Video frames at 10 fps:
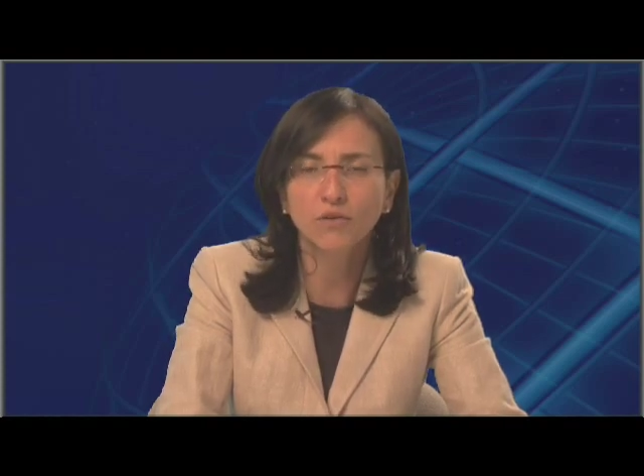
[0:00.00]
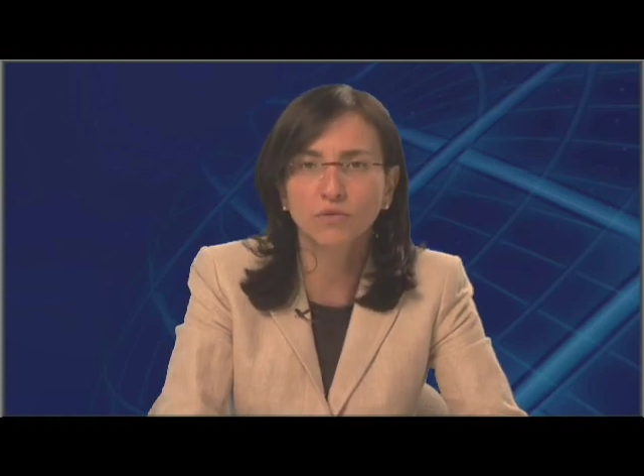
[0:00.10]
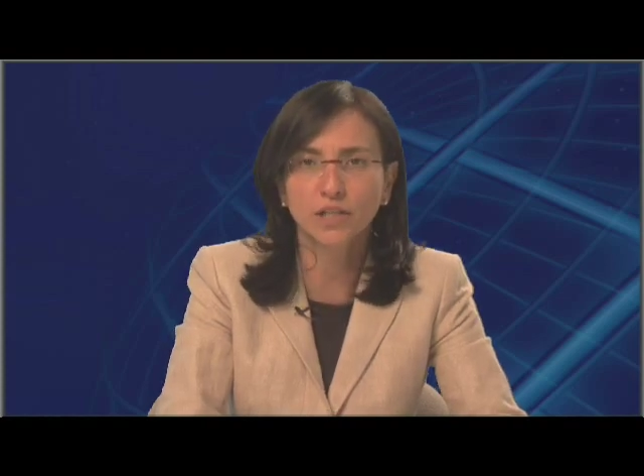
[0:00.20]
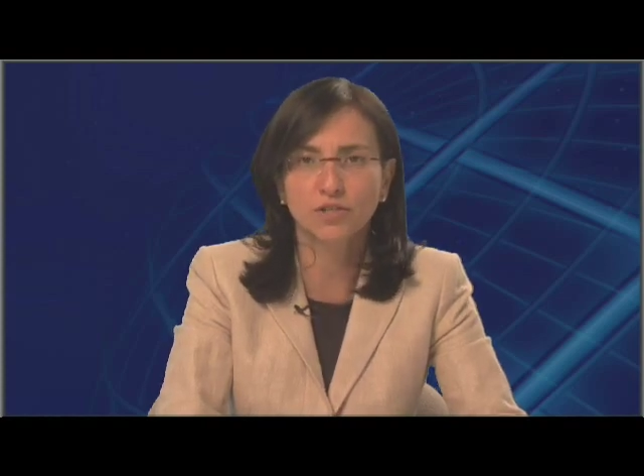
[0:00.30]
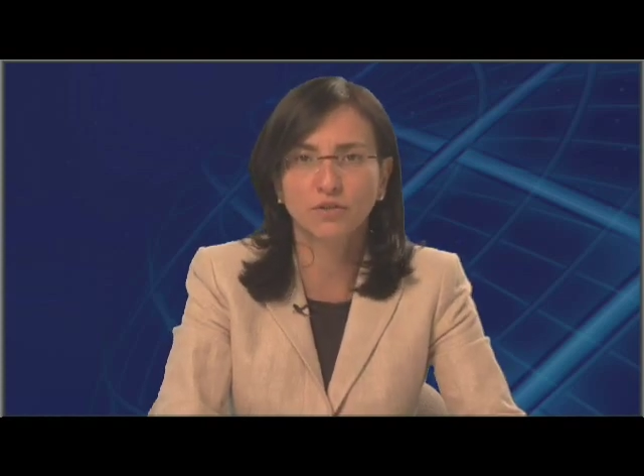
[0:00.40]

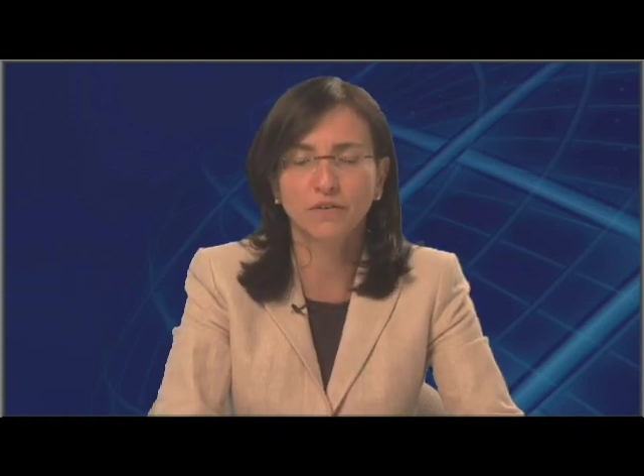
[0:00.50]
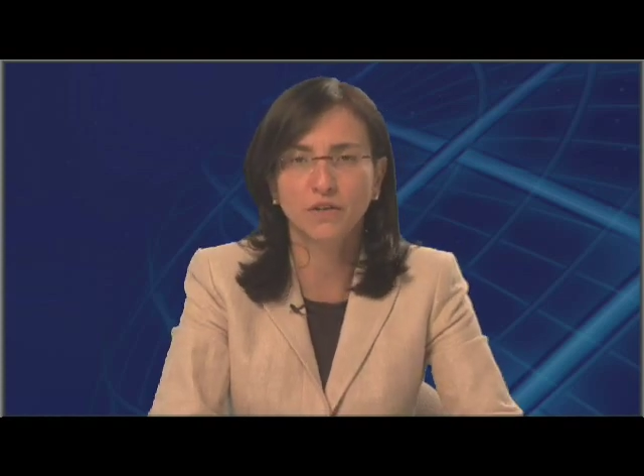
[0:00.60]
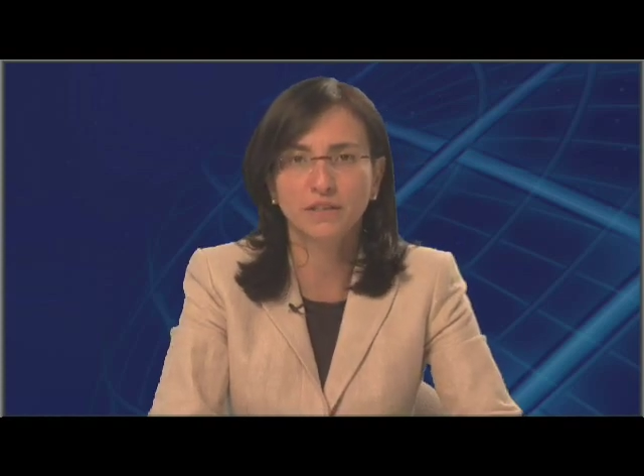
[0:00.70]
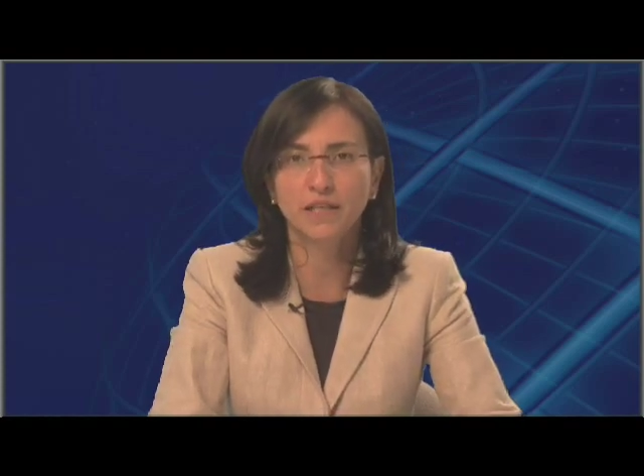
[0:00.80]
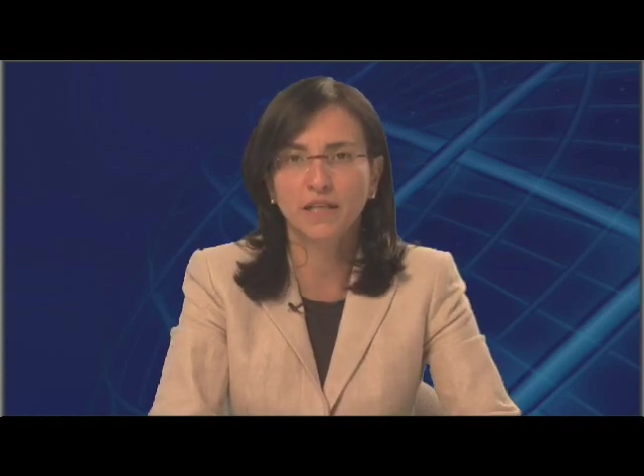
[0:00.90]
context of
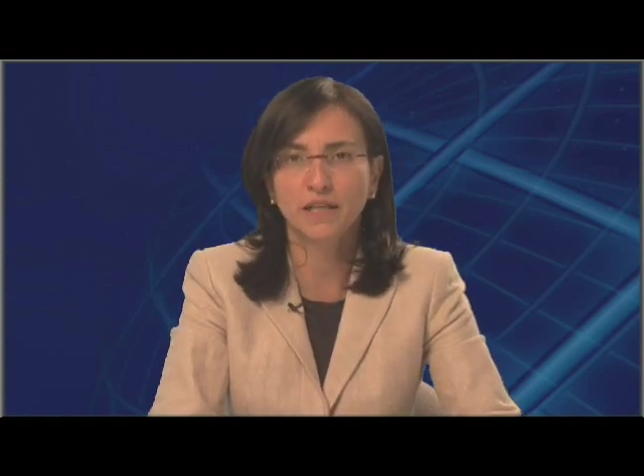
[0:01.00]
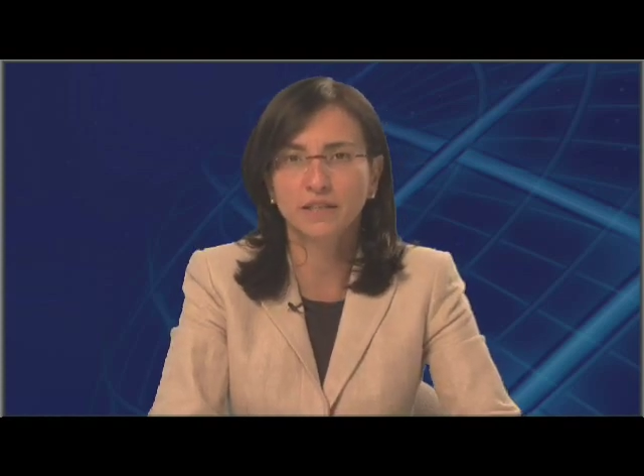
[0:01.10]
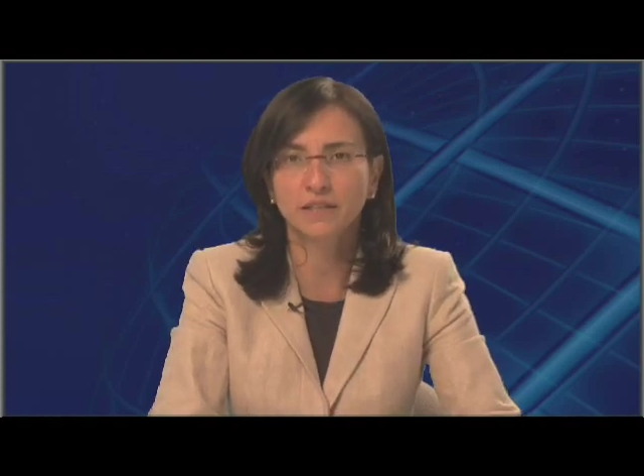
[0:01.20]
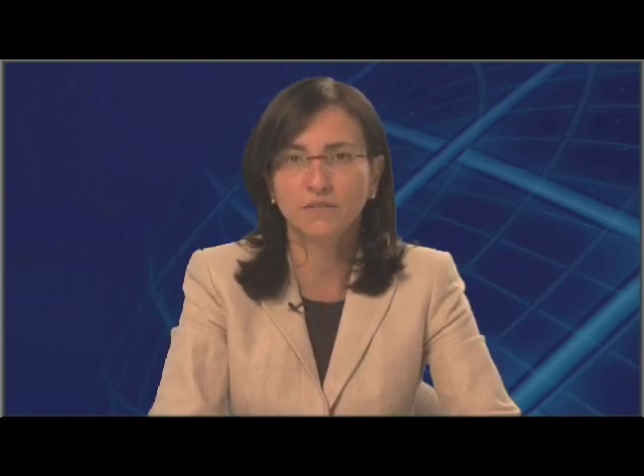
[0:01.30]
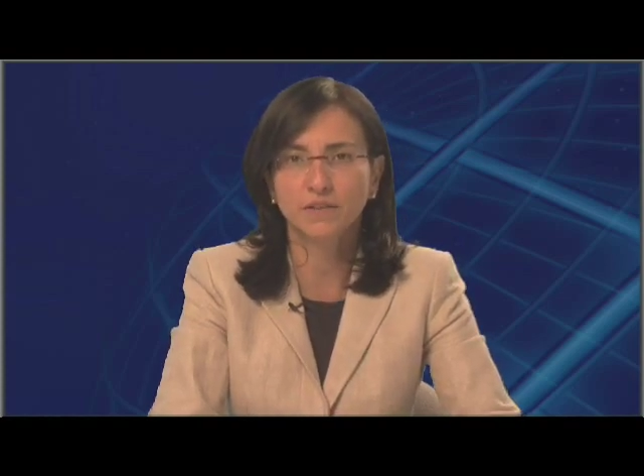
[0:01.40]
our daily
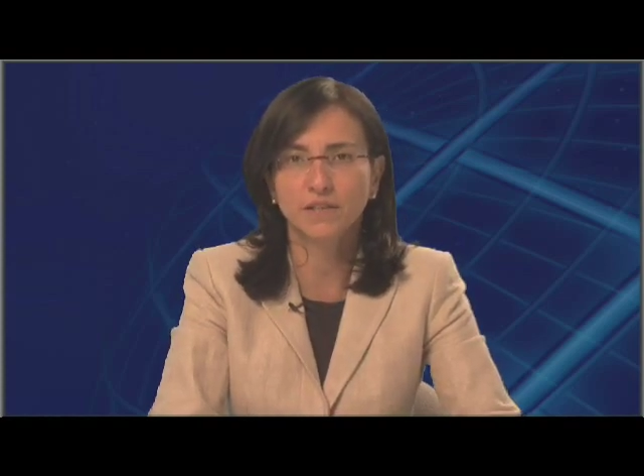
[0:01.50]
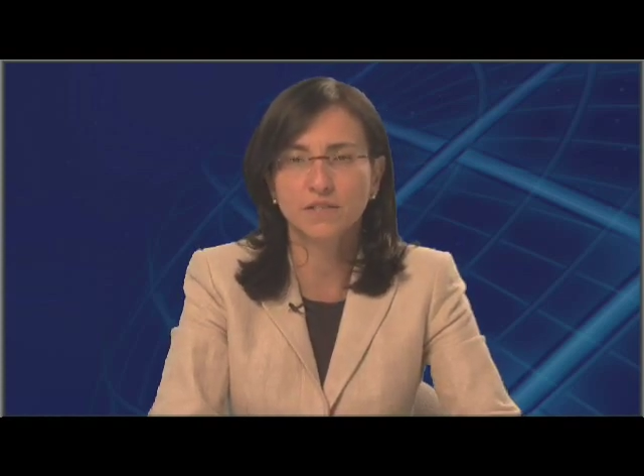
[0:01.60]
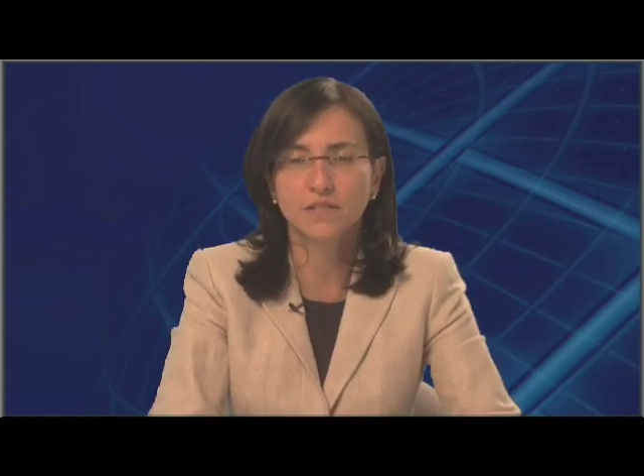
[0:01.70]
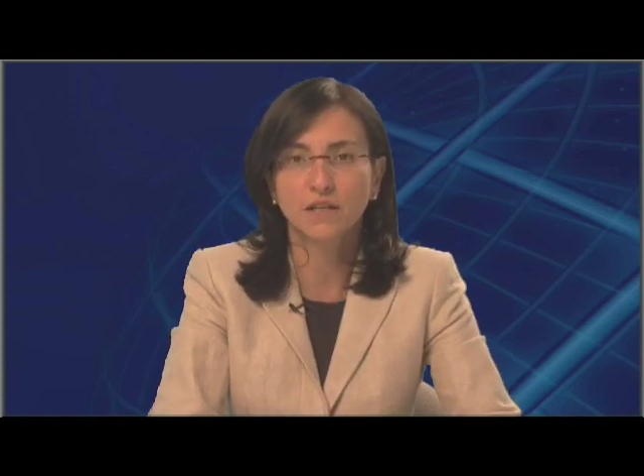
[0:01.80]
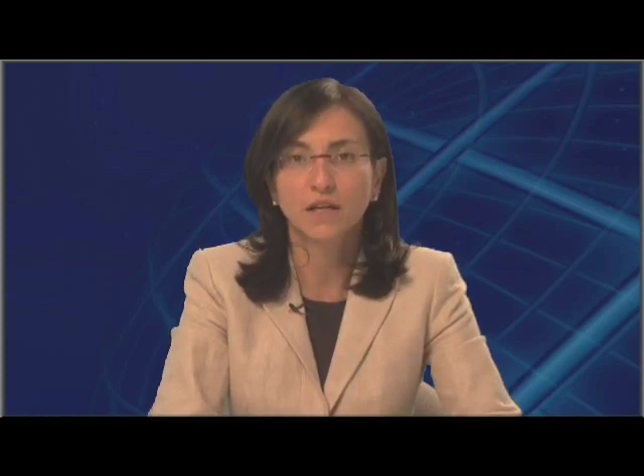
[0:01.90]
activities.